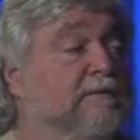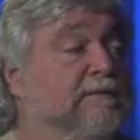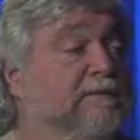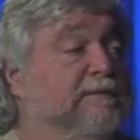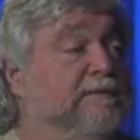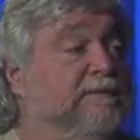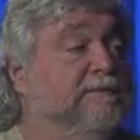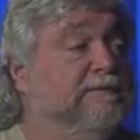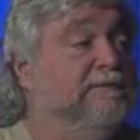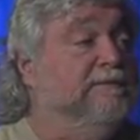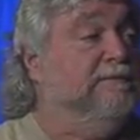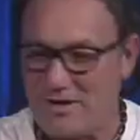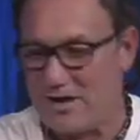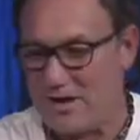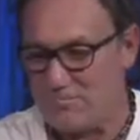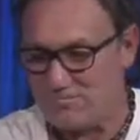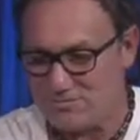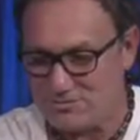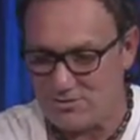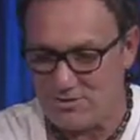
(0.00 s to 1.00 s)
Sam, and
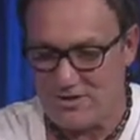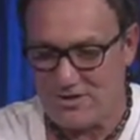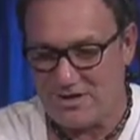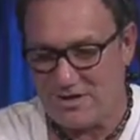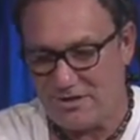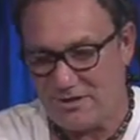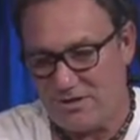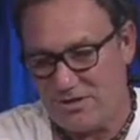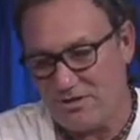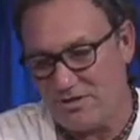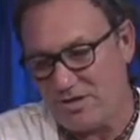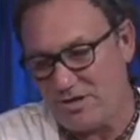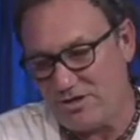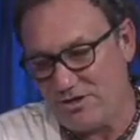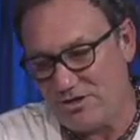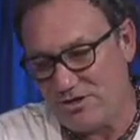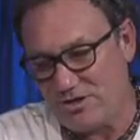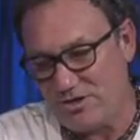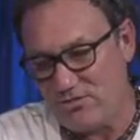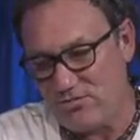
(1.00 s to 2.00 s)
I'm sorry,
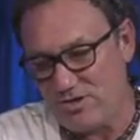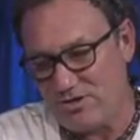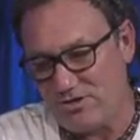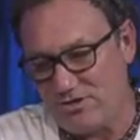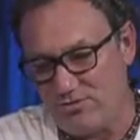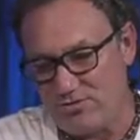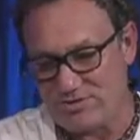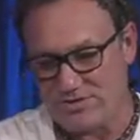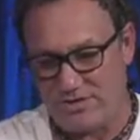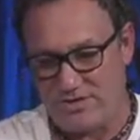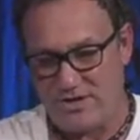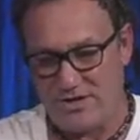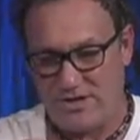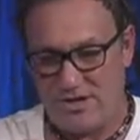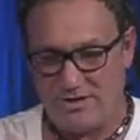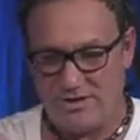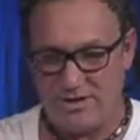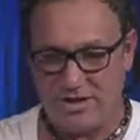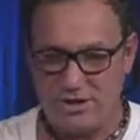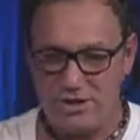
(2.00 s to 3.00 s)
you understand,
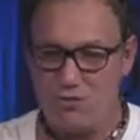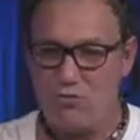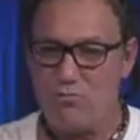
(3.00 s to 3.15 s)
can you